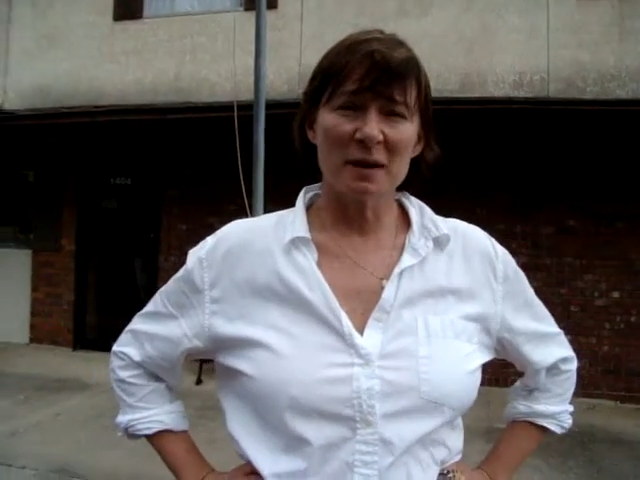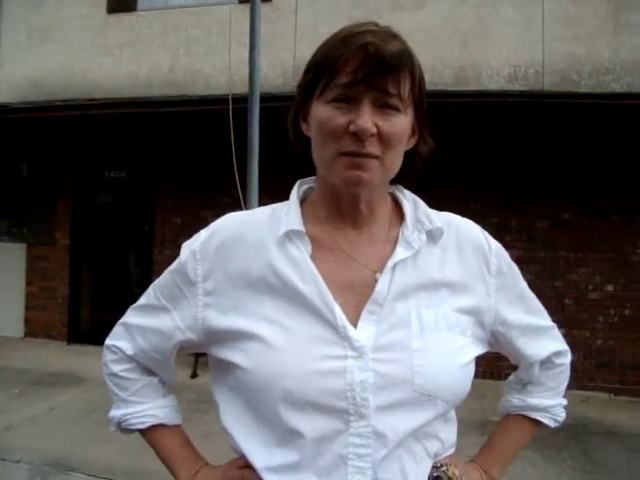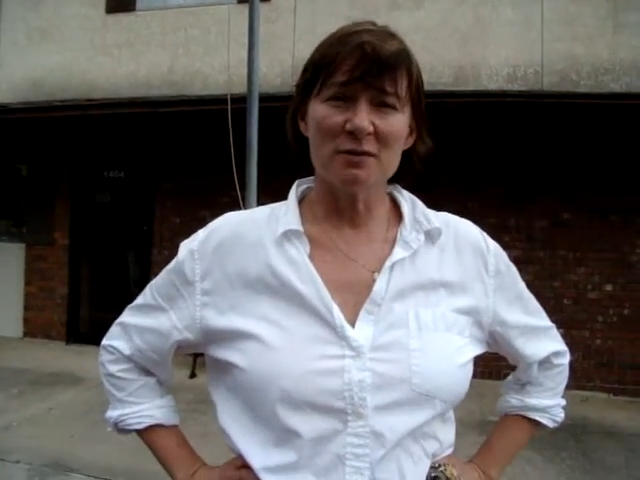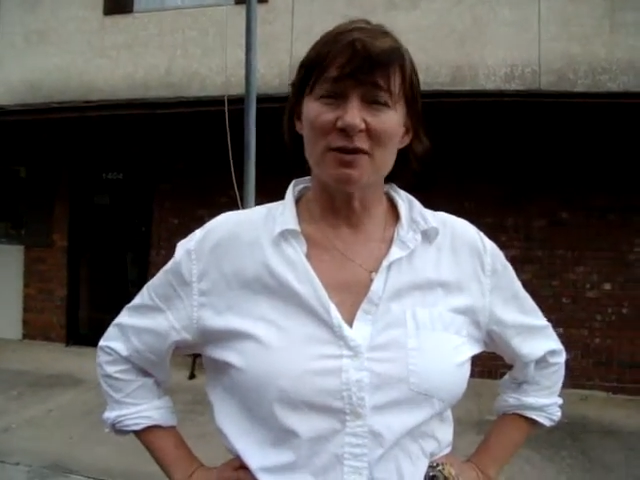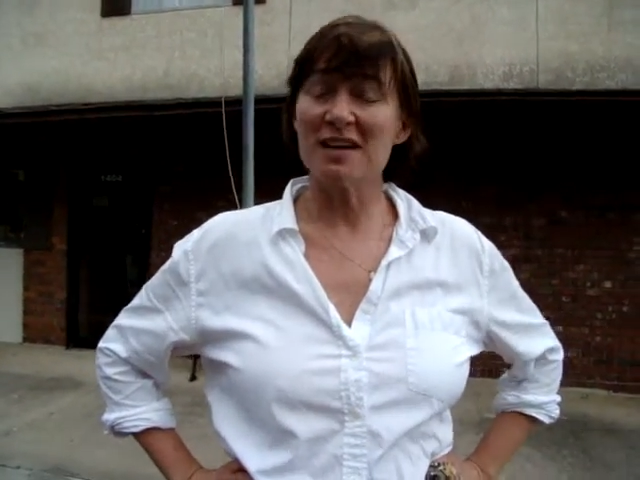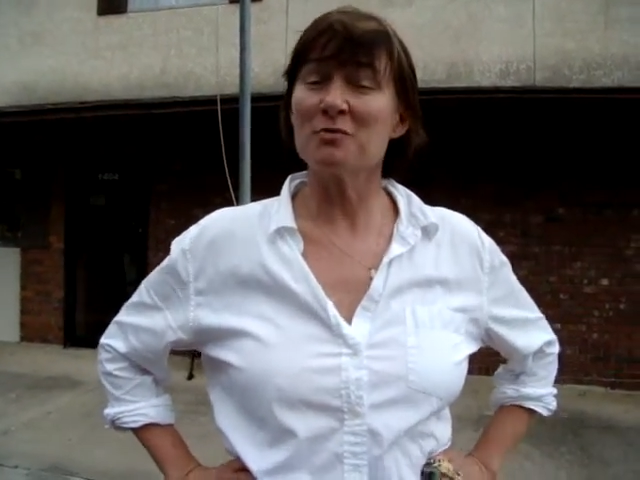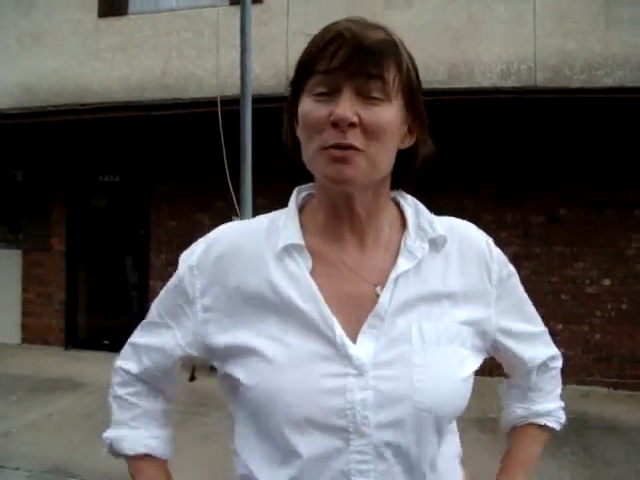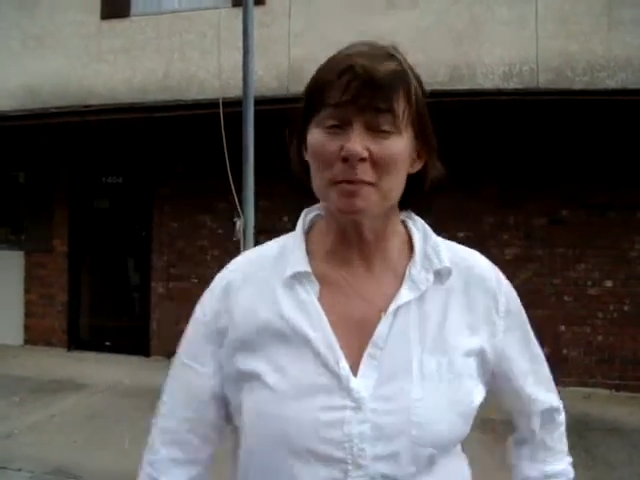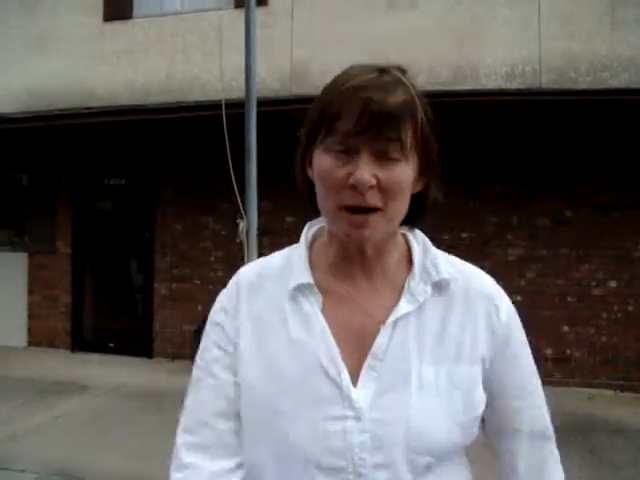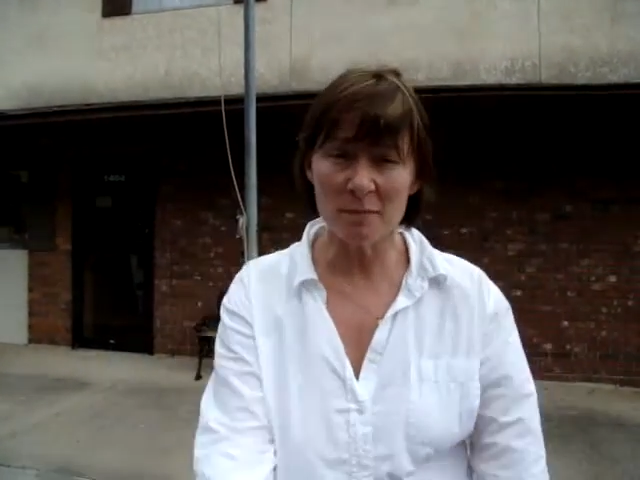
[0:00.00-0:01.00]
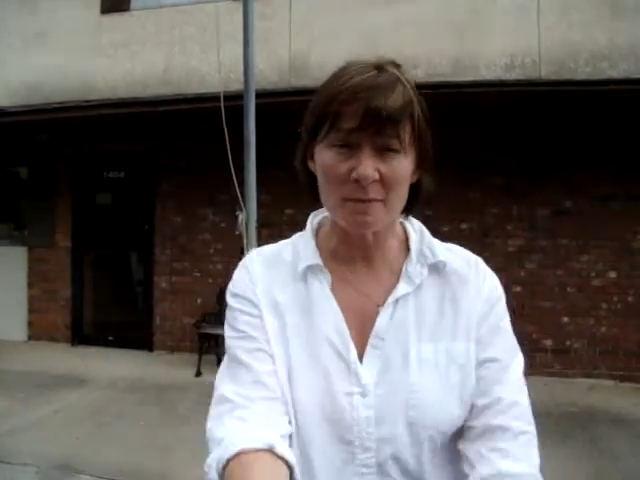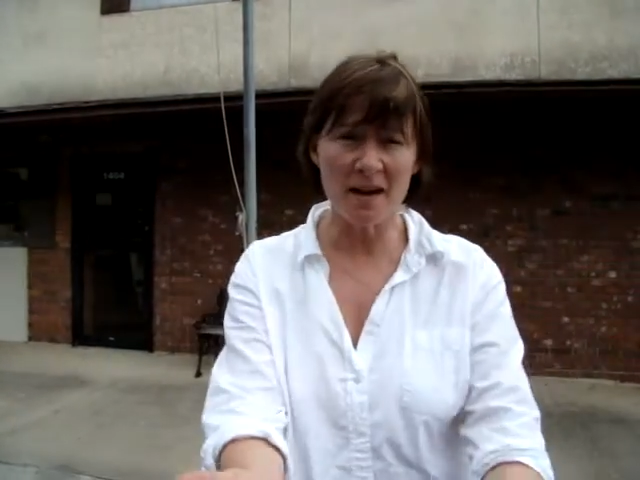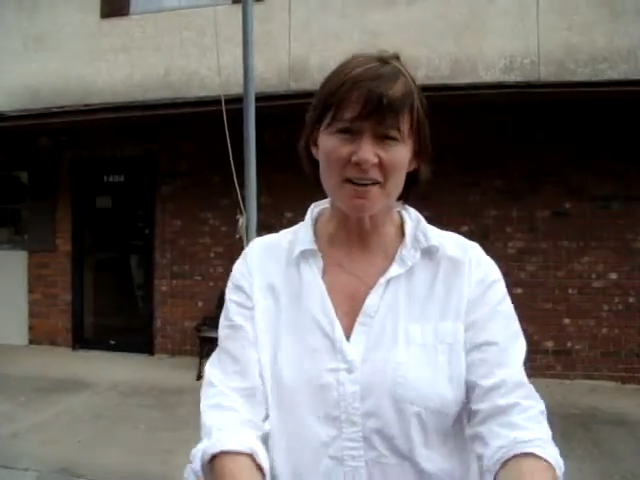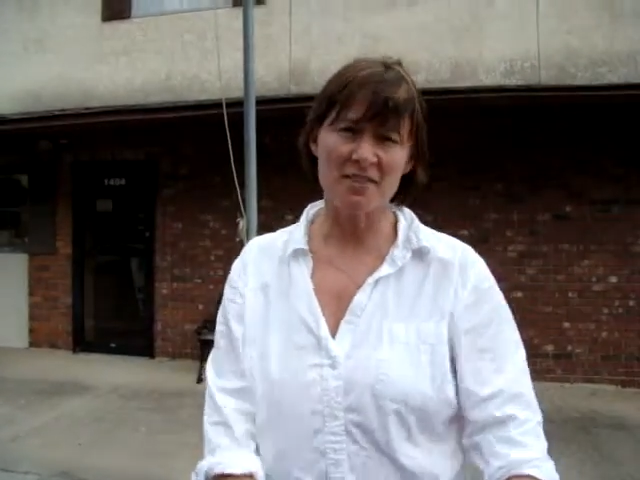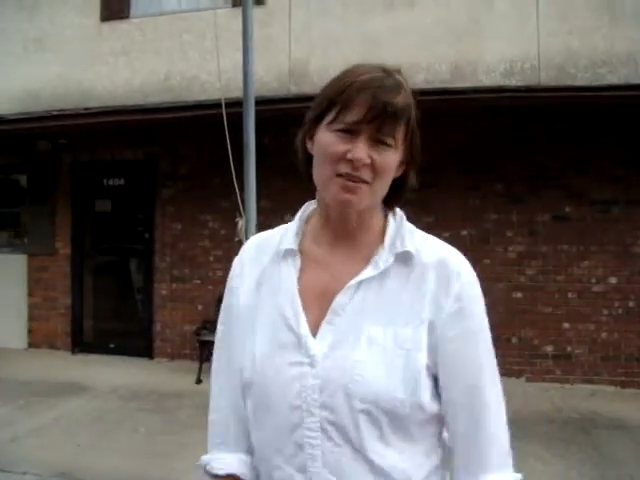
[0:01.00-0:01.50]
By Beaufort. I will, I'll be
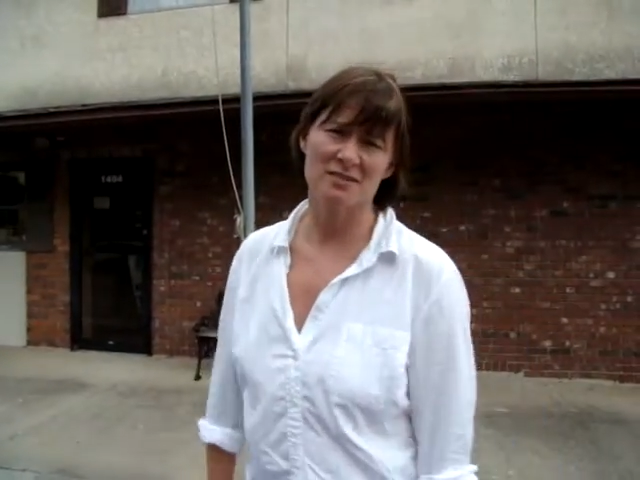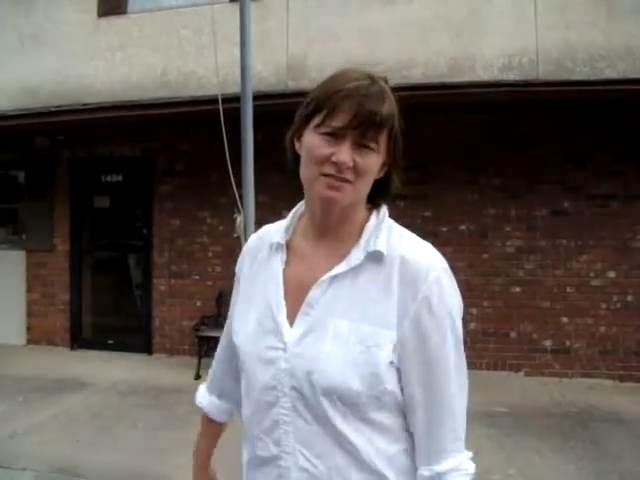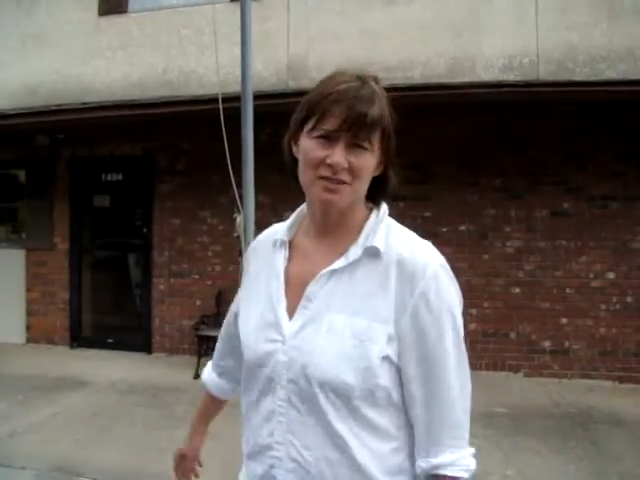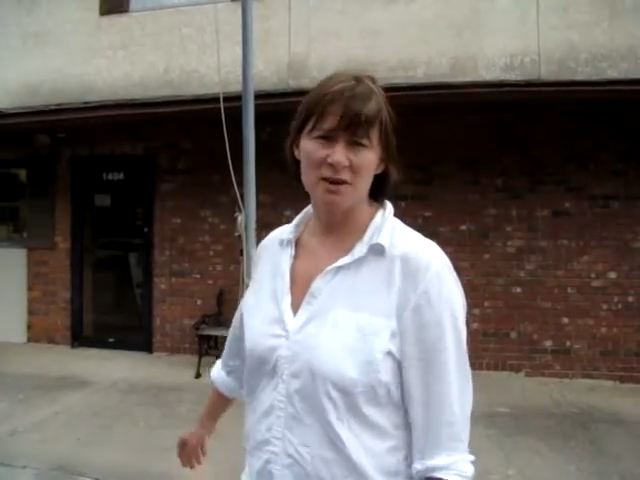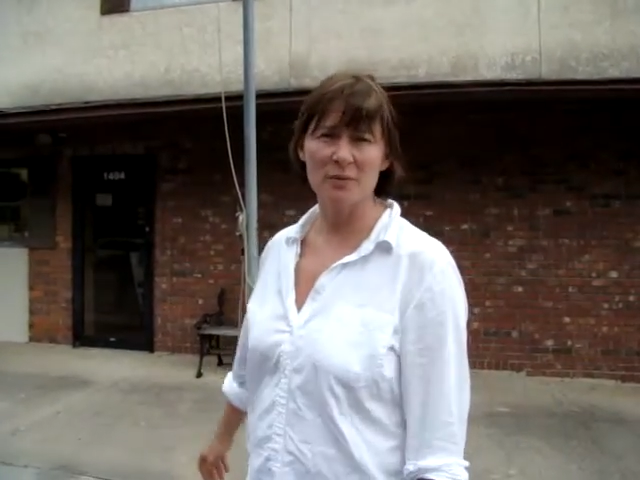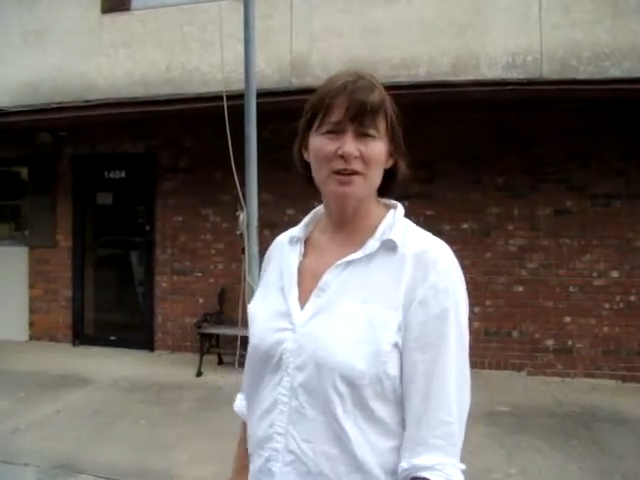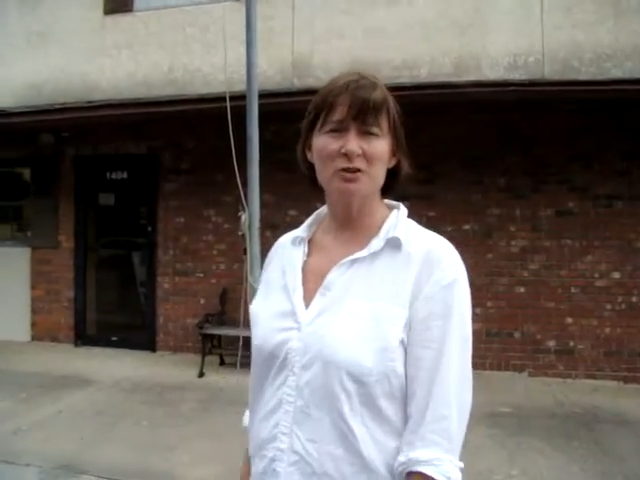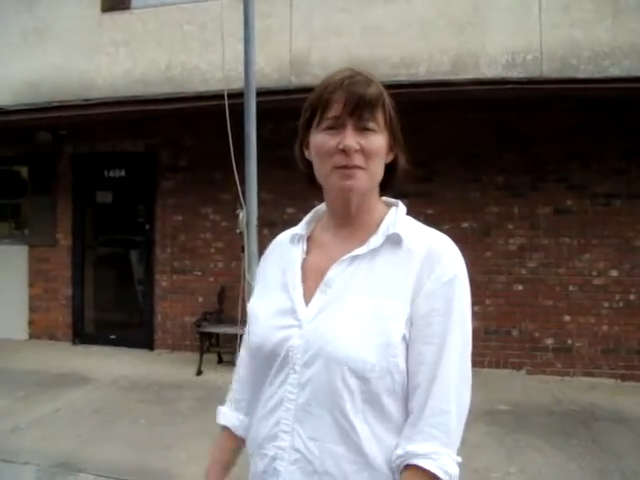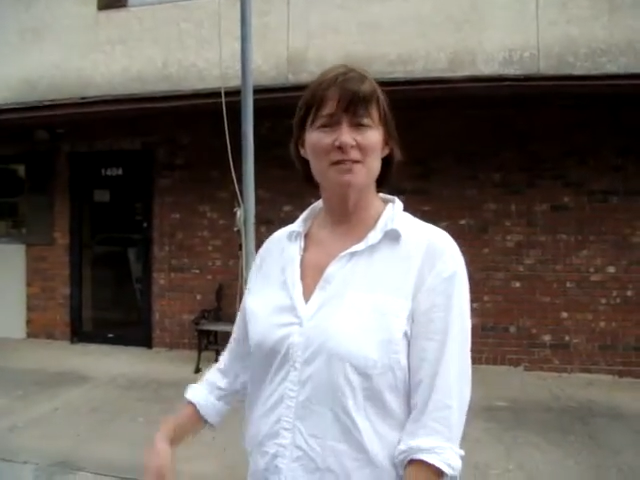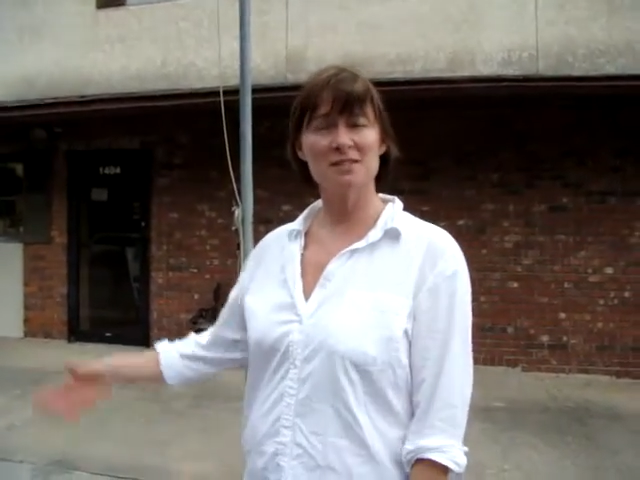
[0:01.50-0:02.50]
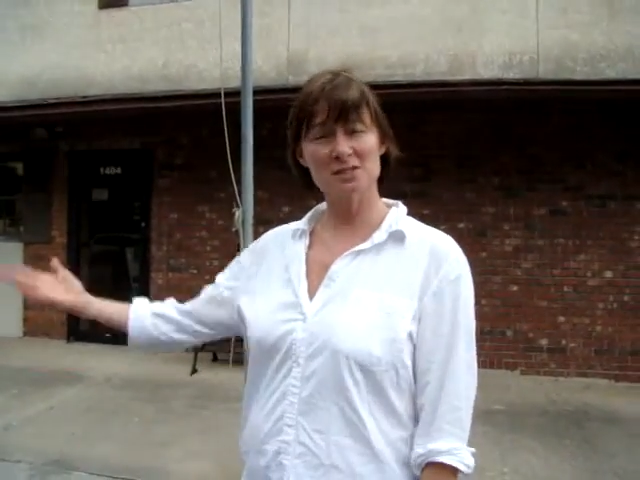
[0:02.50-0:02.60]
back though on a regular basis.